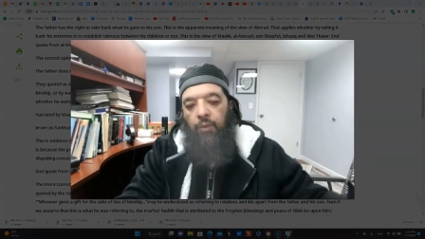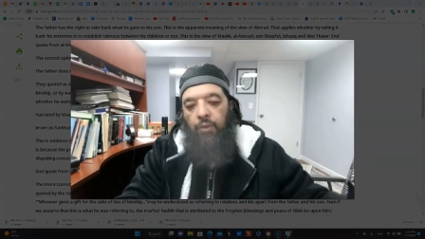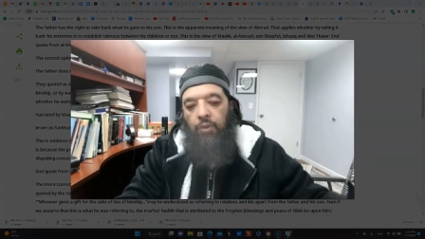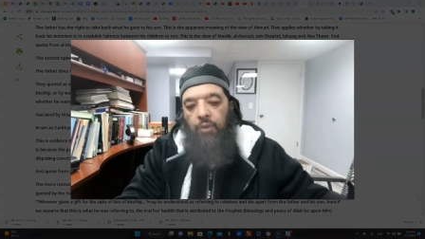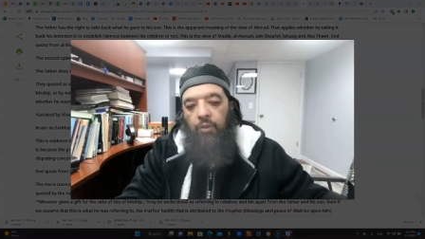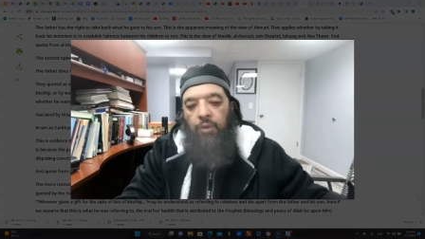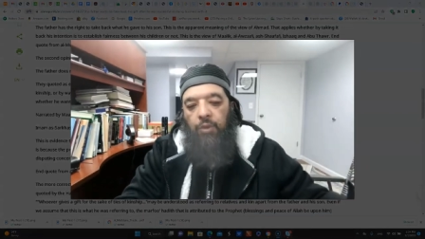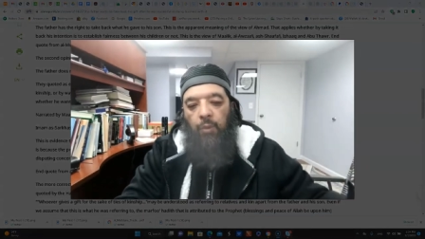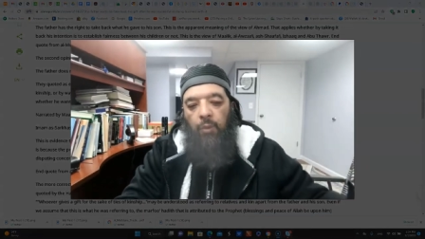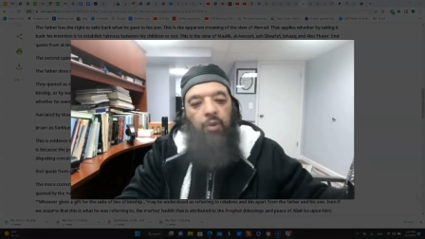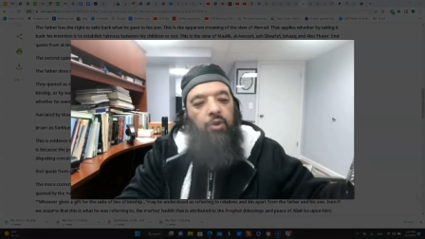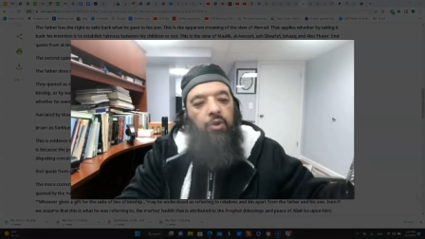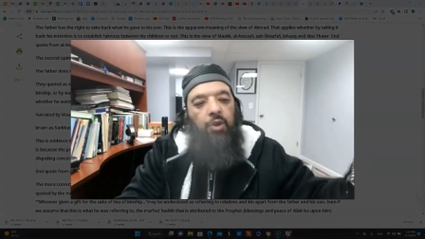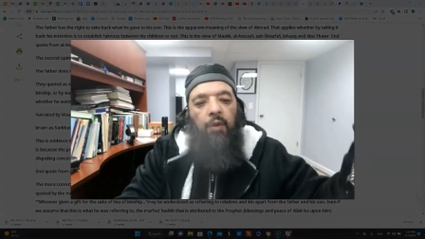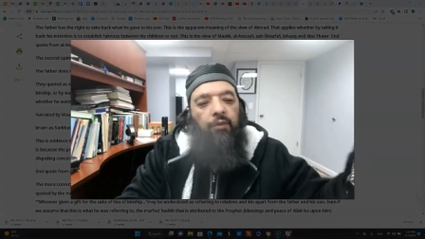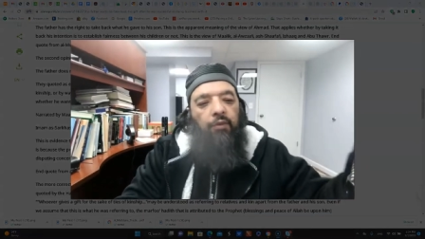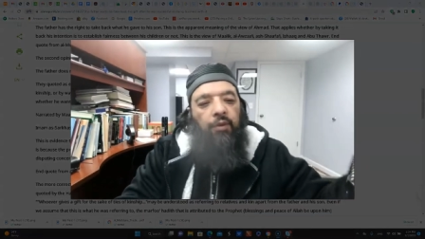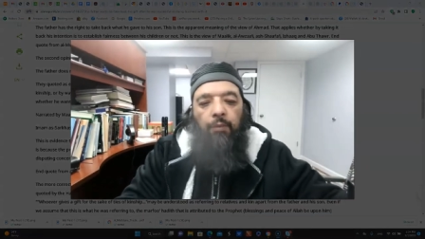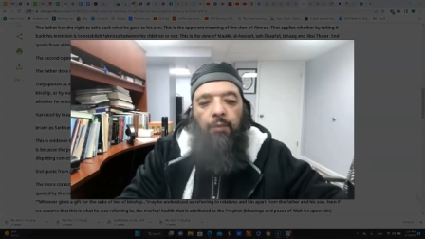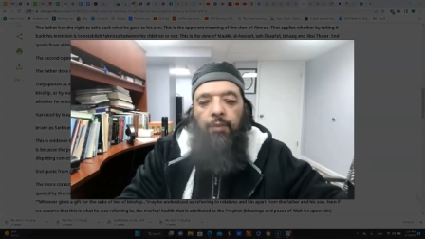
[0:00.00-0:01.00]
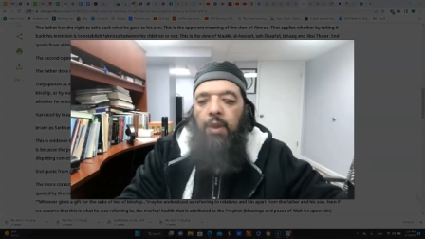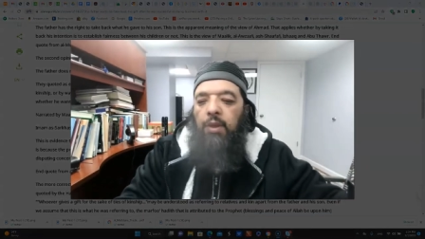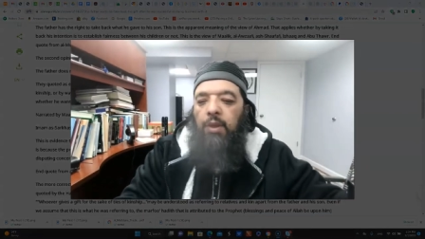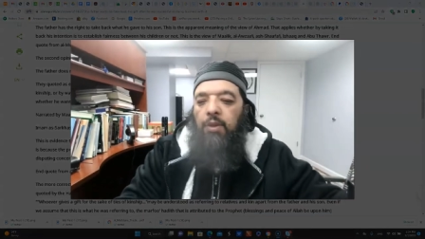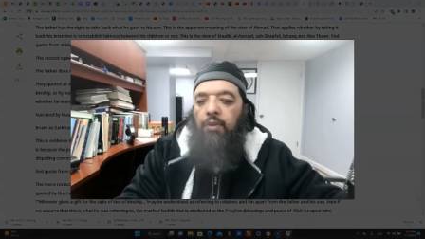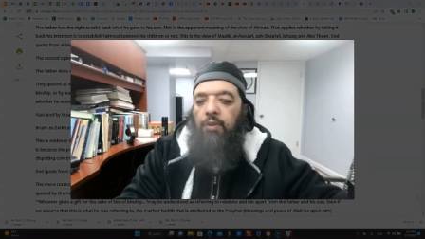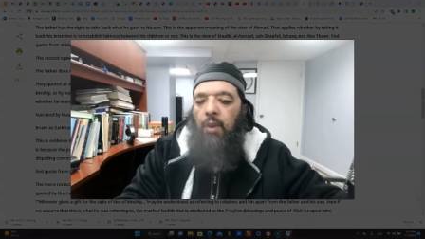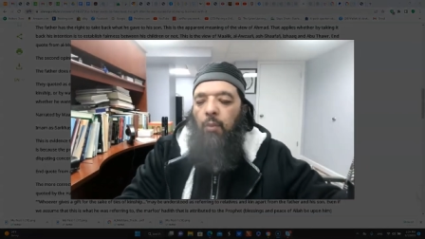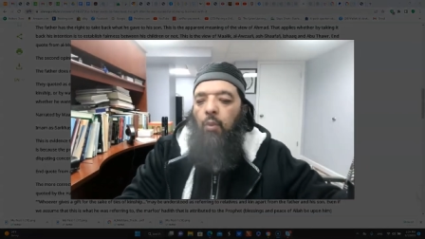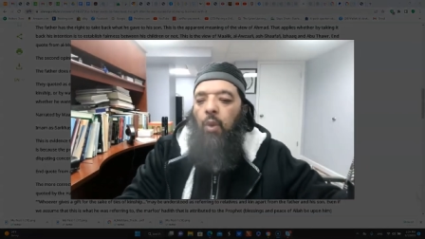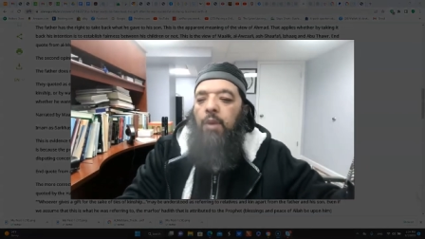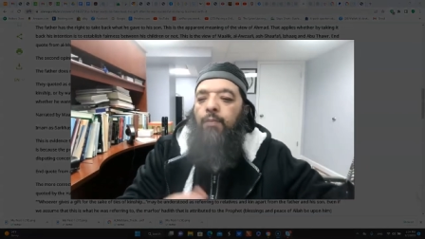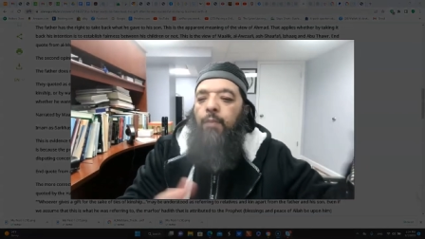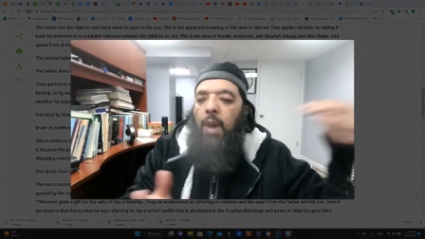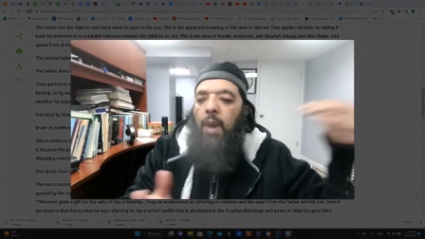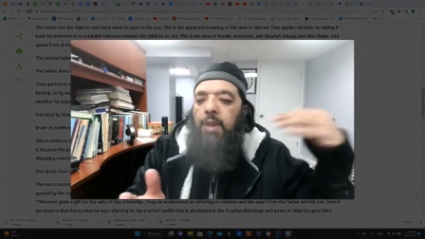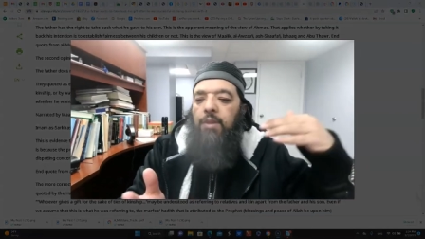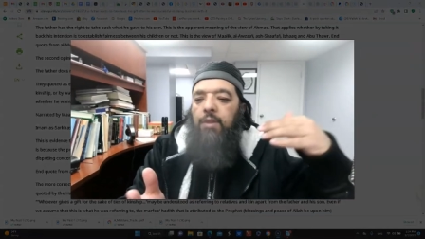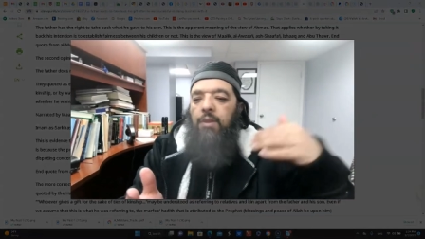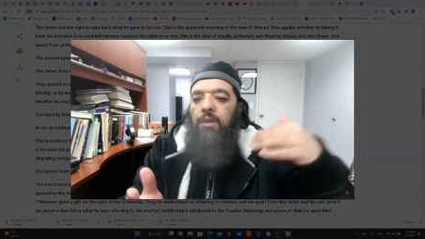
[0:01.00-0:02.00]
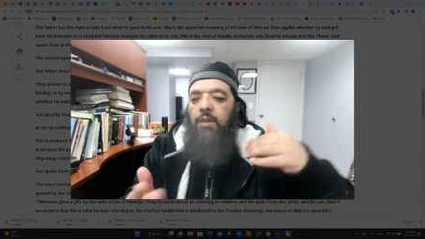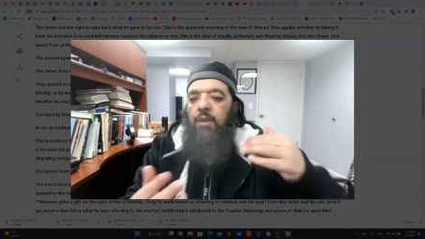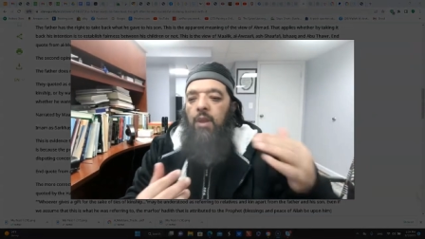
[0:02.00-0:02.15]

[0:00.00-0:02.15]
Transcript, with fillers: to someone, you give something to someone, but